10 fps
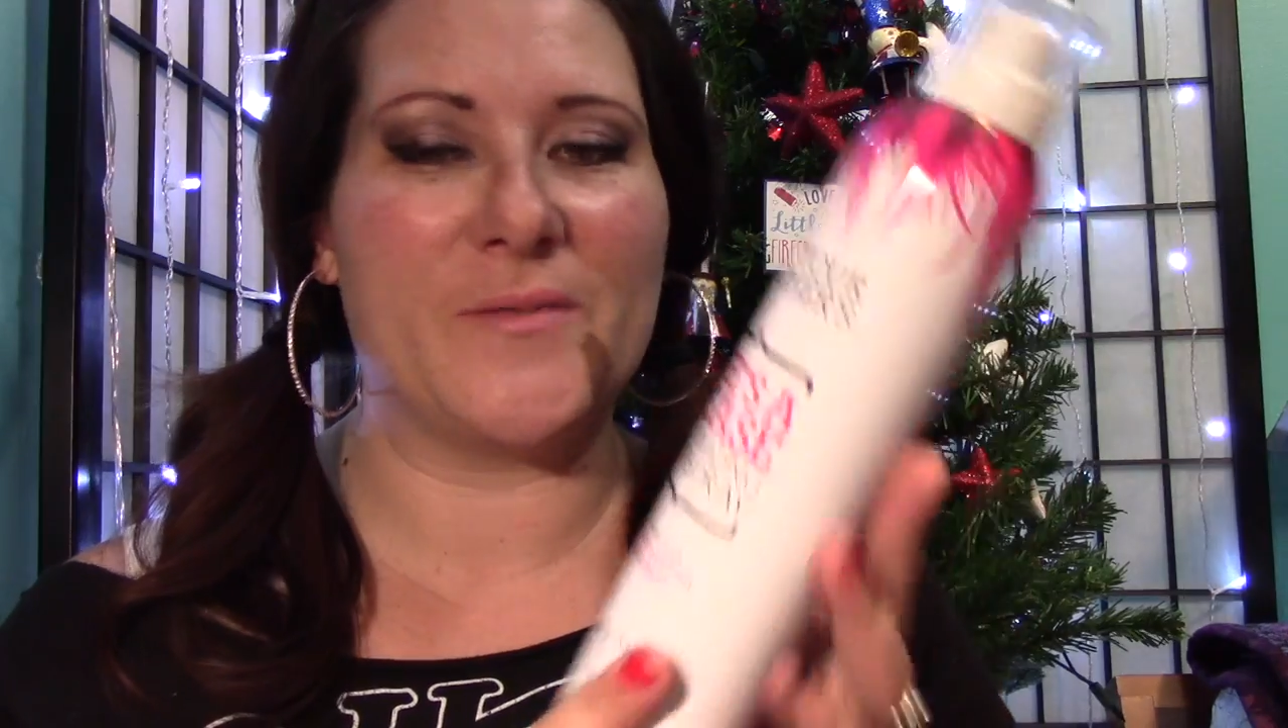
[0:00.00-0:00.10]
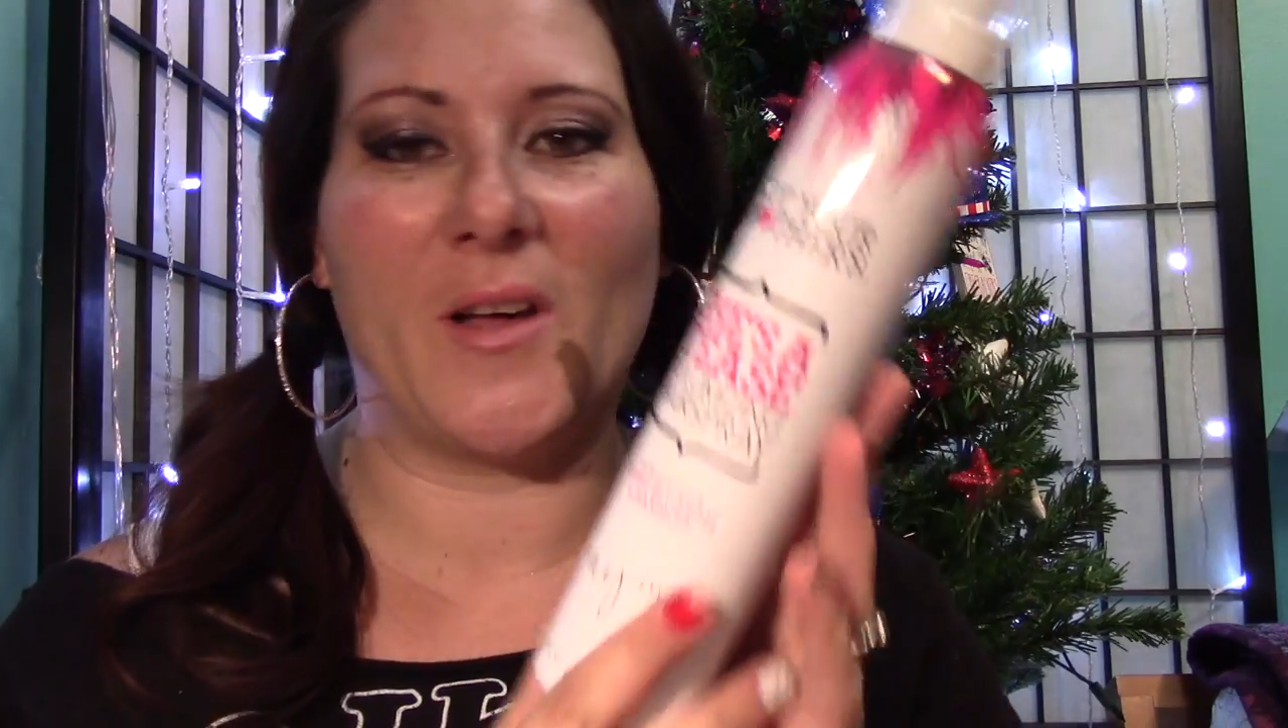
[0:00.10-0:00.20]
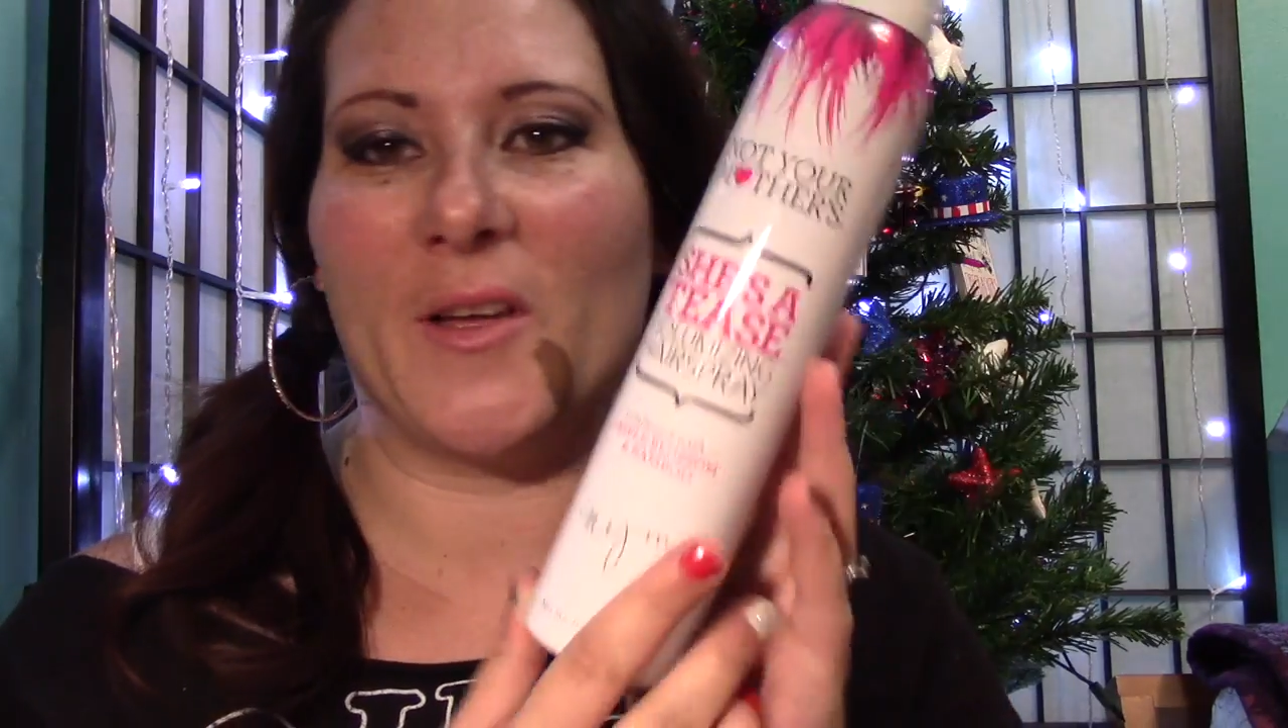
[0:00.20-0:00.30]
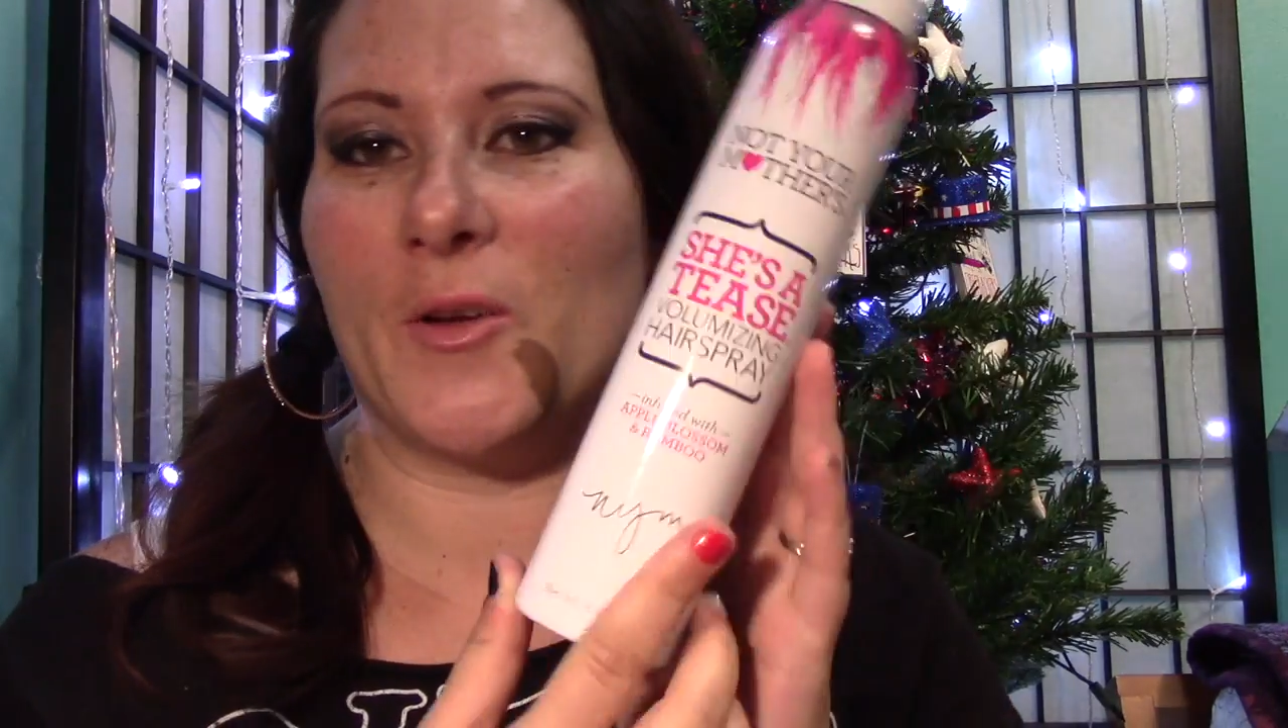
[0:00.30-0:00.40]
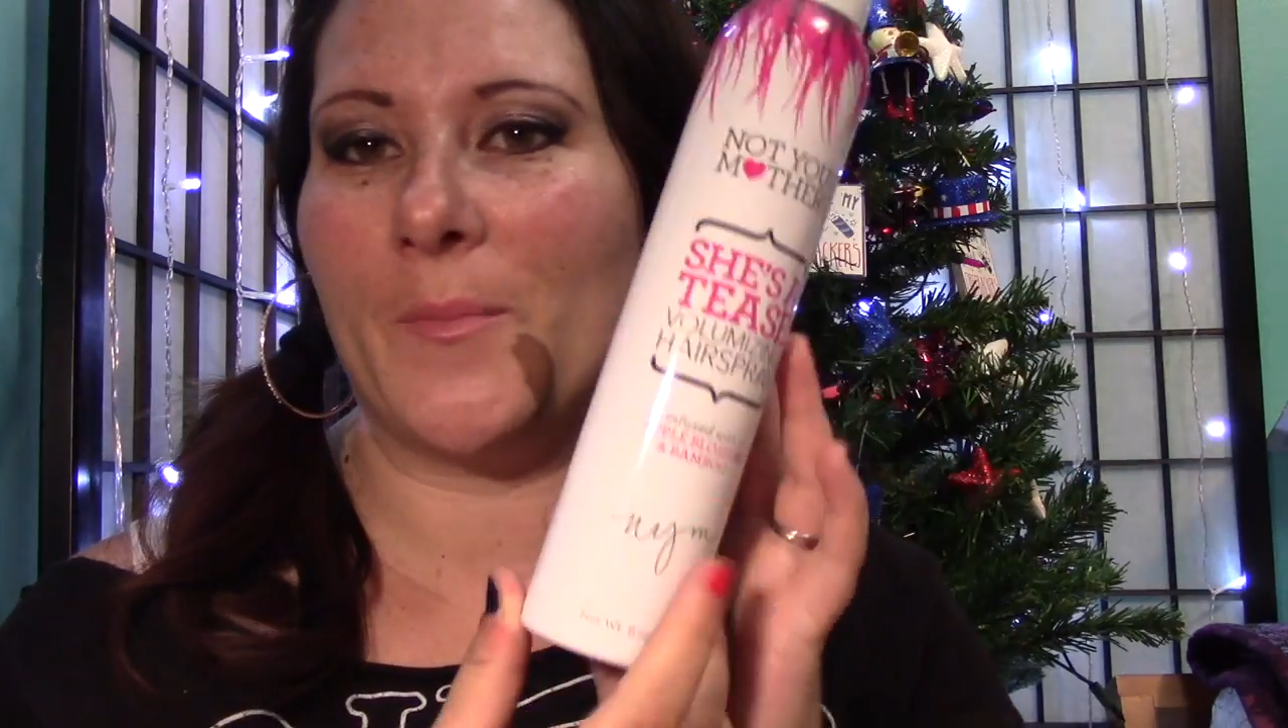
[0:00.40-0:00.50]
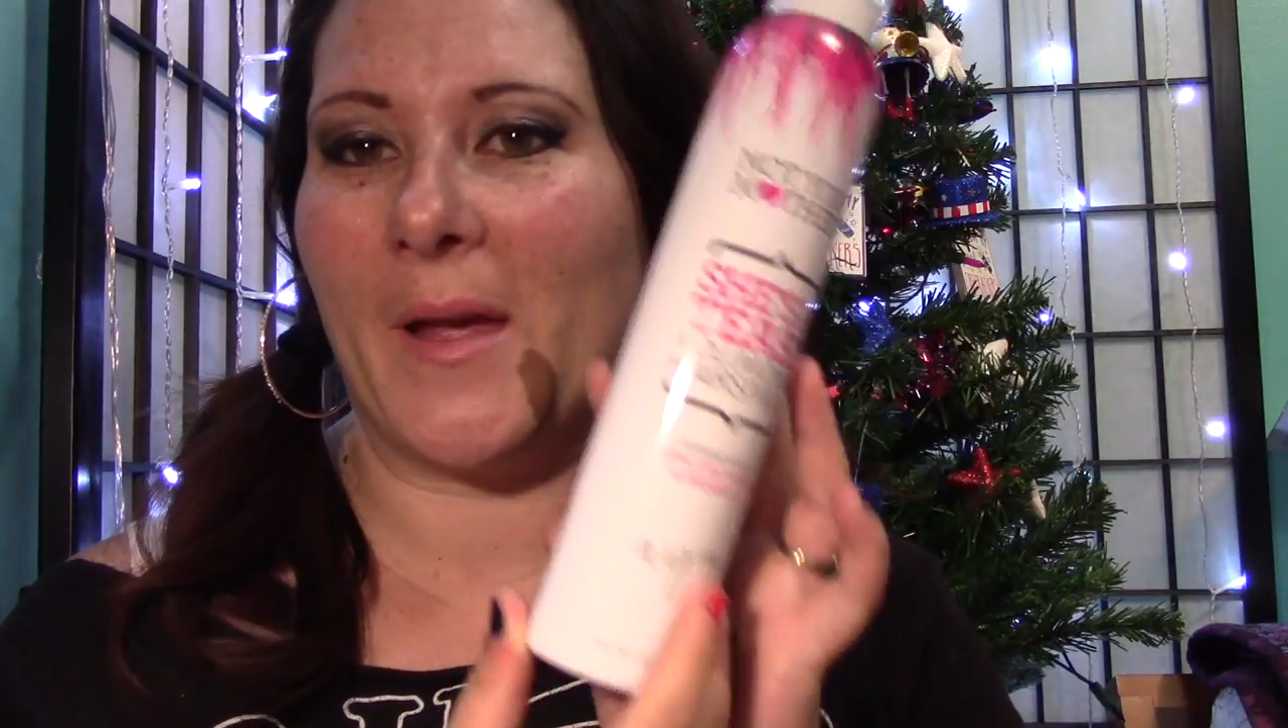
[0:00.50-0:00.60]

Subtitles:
Volume